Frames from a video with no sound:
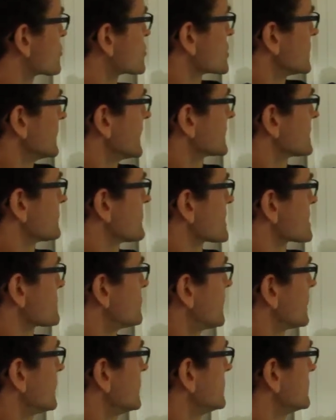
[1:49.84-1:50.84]
select the business
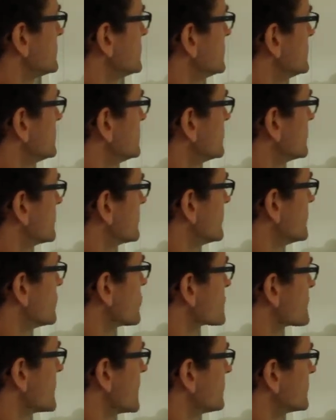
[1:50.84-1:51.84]
model,
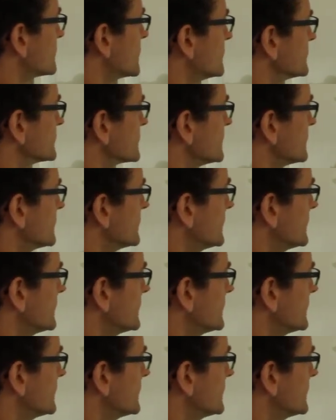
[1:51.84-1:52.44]
newspaper round,